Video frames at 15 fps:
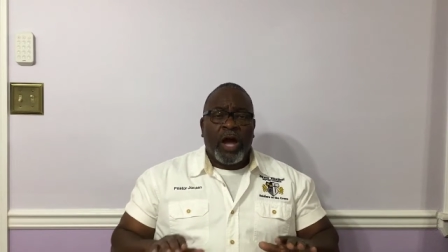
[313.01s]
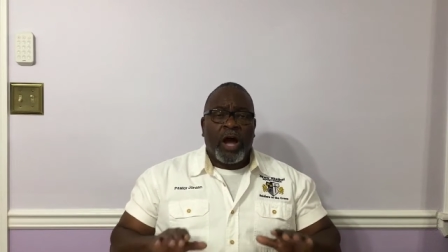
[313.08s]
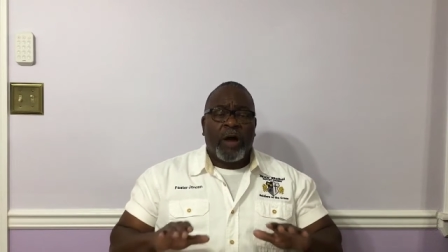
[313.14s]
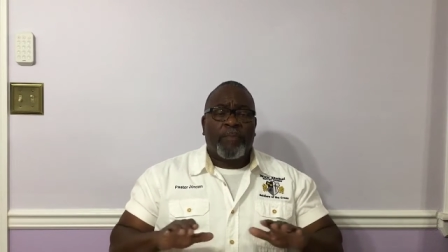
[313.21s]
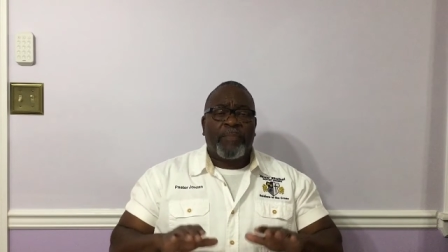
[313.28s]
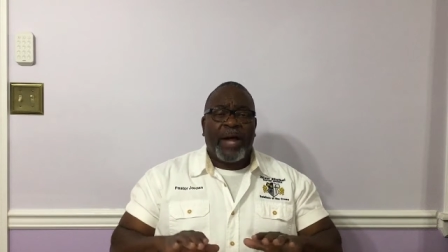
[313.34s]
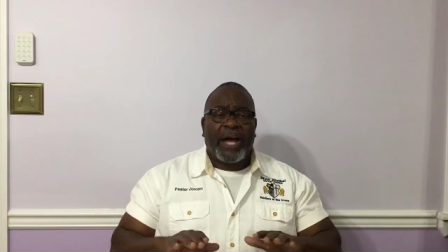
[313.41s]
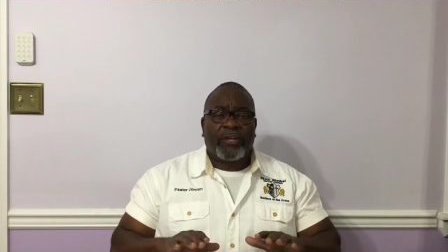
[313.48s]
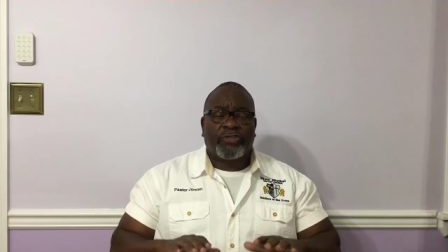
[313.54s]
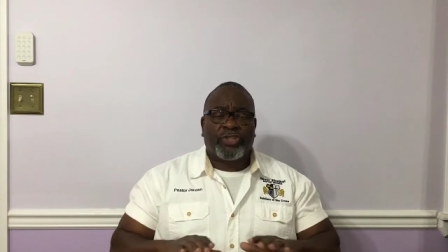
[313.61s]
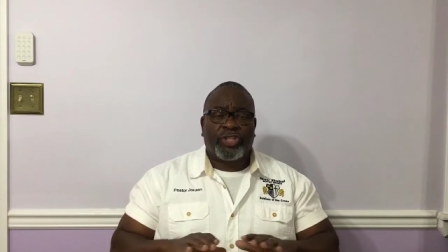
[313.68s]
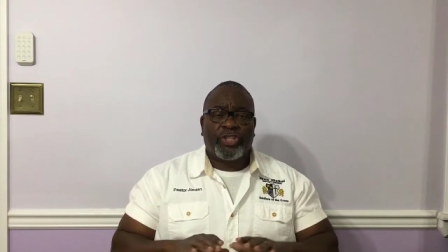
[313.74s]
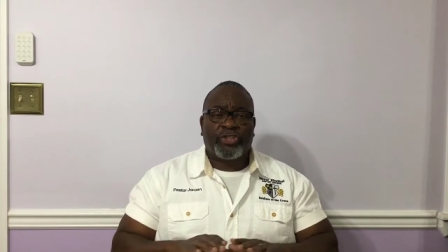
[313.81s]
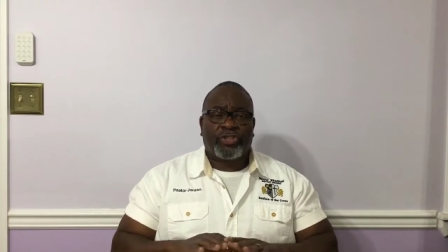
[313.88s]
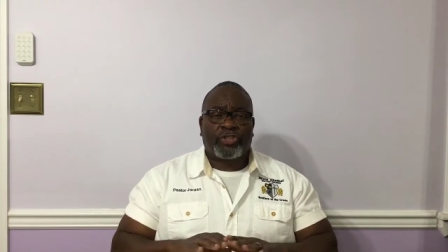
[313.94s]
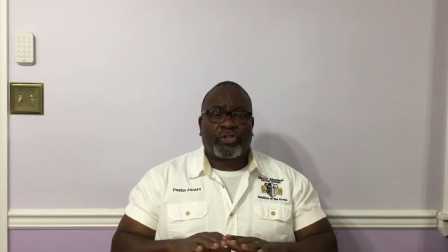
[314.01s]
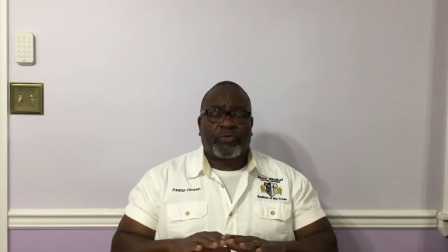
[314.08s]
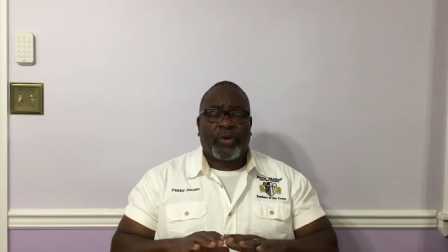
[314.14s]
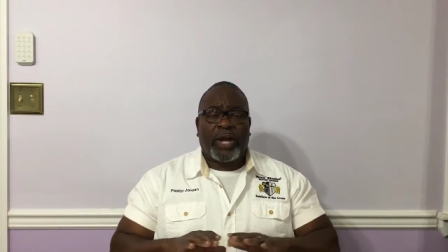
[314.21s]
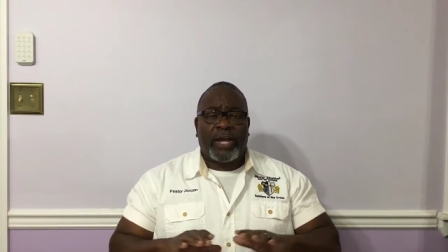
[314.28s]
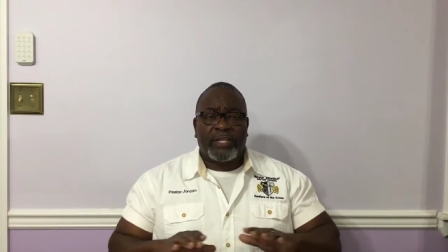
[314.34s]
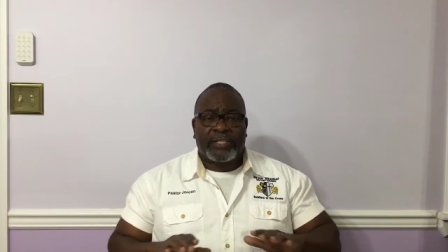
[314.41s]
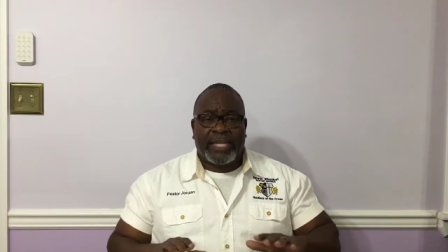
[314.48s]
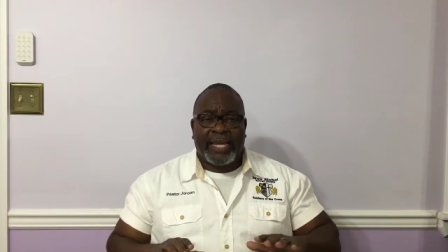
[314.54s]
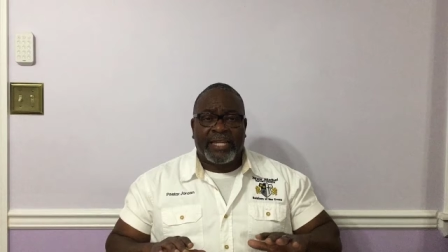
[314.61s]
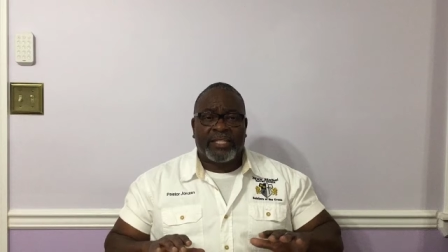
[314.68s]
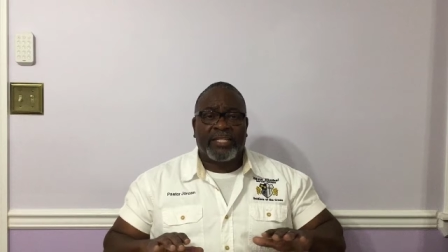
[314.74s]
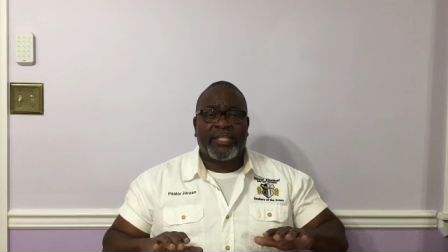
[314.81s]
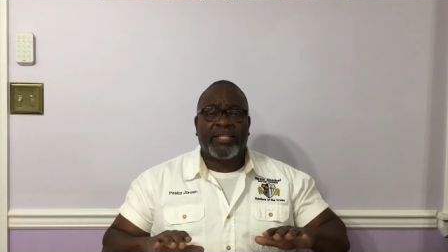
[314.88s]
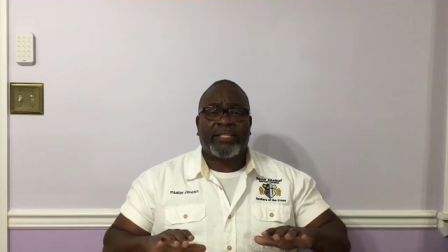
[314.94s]
about Jesus Christ
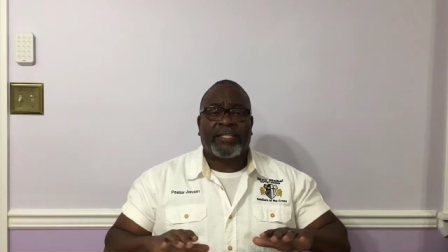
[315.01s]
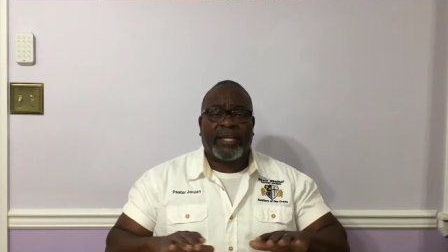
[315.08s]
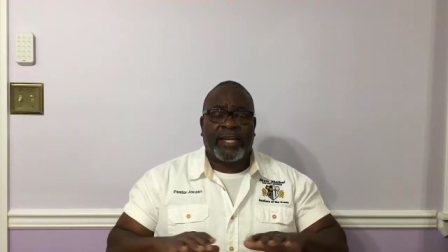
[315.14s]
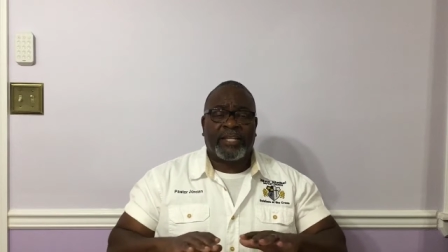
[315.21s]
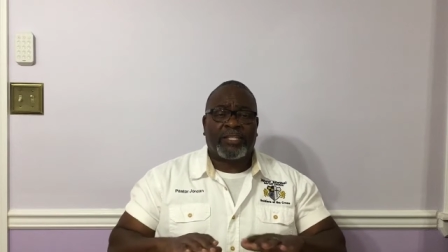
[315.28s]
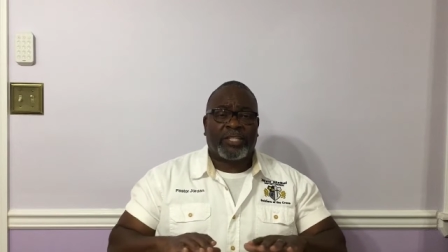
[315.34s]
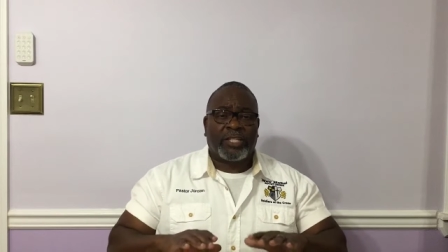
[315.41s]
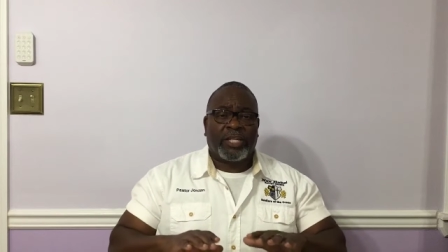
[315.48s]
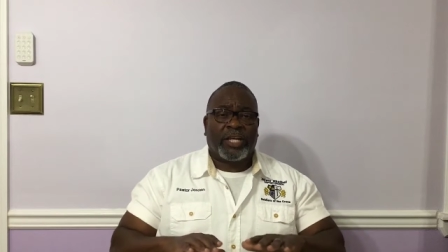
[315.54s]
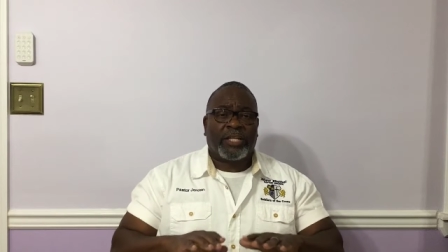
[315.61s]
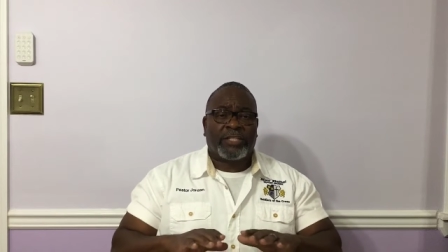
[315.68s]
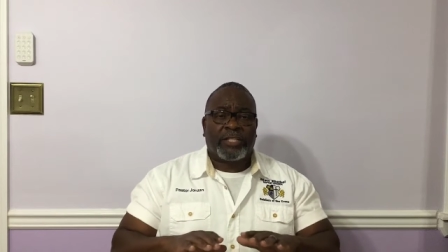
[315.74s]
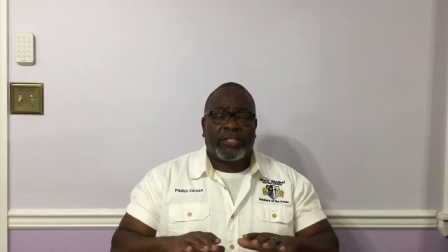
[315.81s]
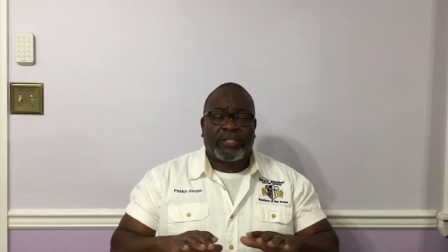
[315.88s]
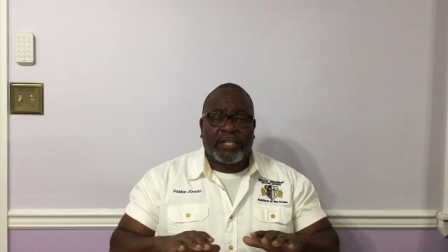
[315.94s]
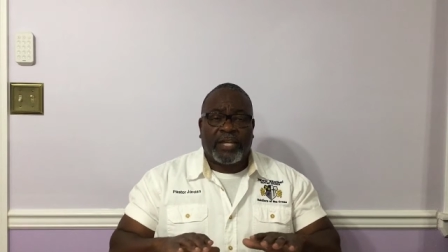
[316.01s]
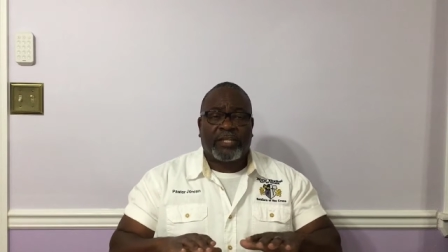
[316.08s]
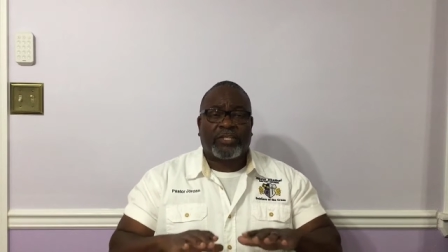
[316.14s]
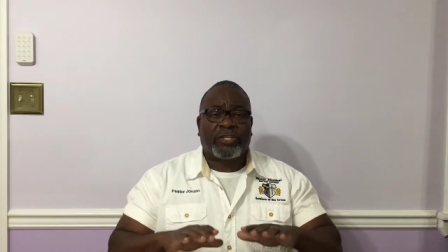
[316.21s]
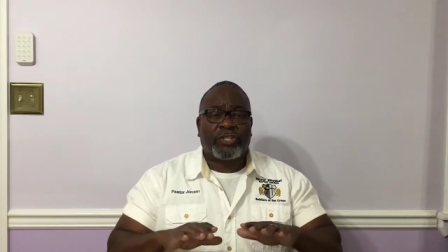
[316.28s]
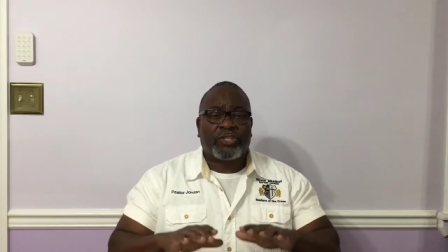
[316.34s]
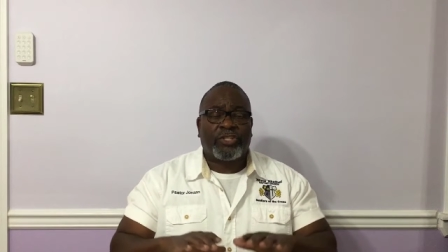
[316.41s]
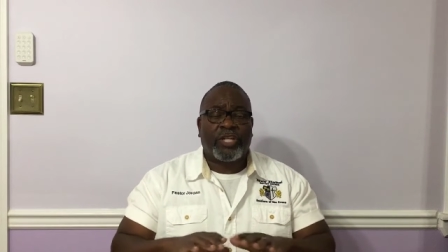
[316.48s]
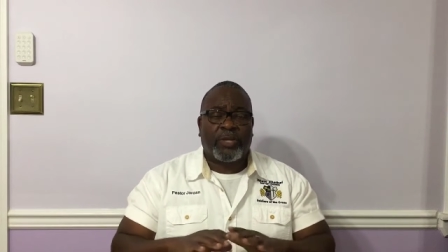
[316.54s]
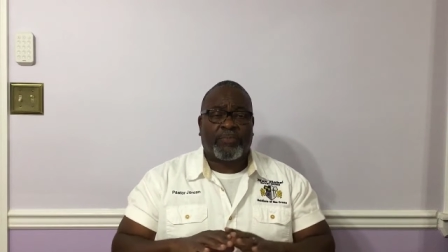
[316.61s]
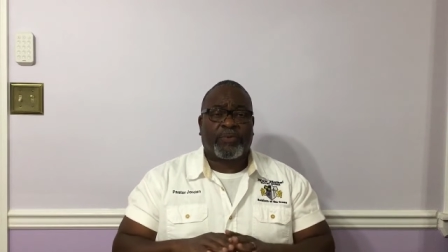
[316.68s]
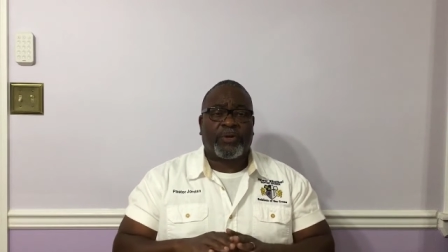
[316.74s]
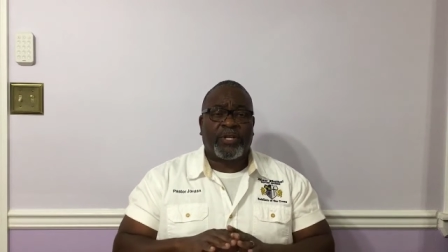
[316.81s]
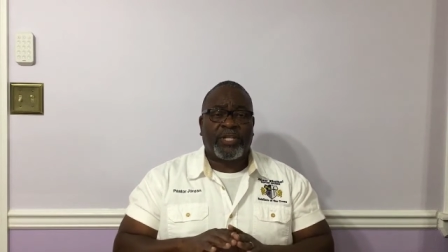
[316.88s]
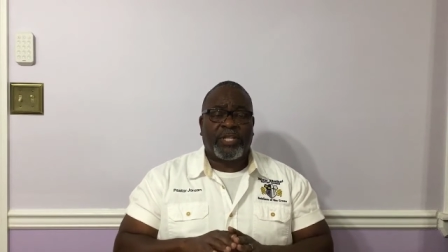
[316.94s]
as he takes as he takes us
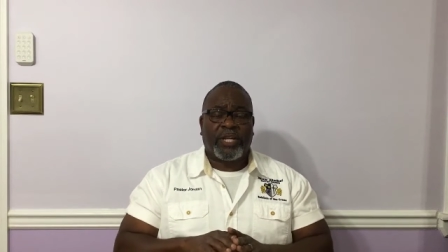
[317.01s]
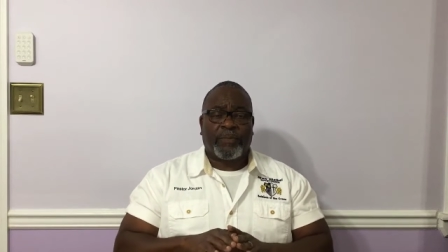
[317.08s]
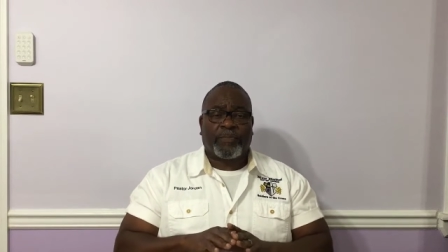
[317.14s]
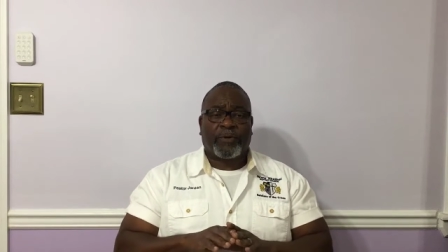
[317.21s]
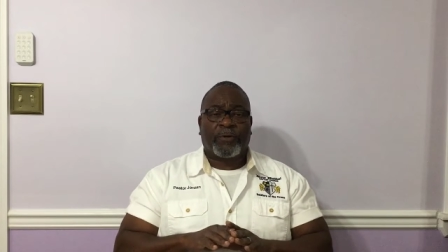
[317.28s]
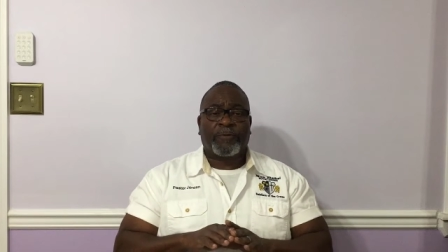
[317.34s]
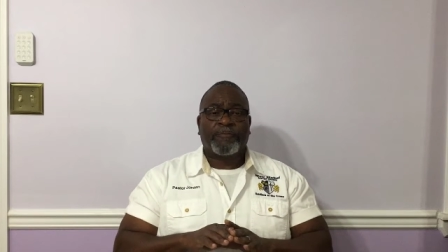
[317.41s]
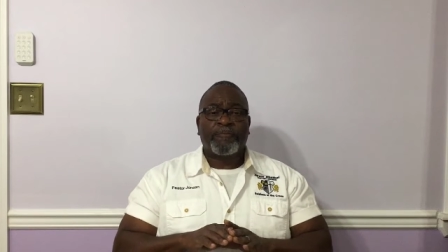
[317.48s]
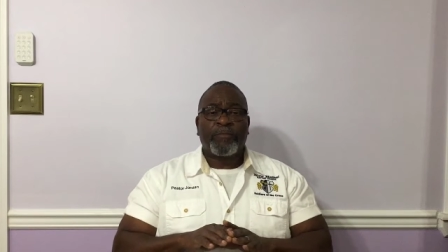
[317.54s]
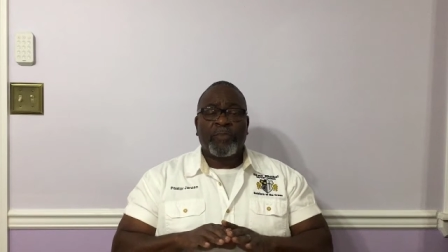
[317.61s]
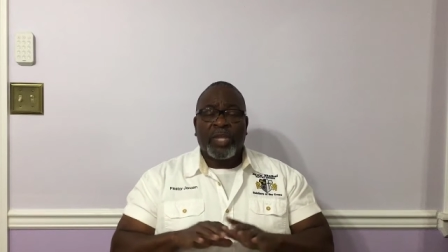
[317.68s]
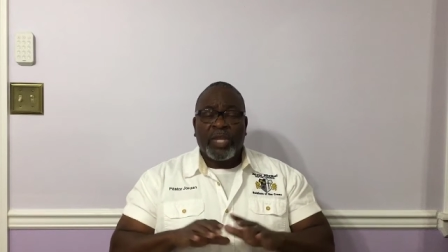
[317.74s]
deeper and deeper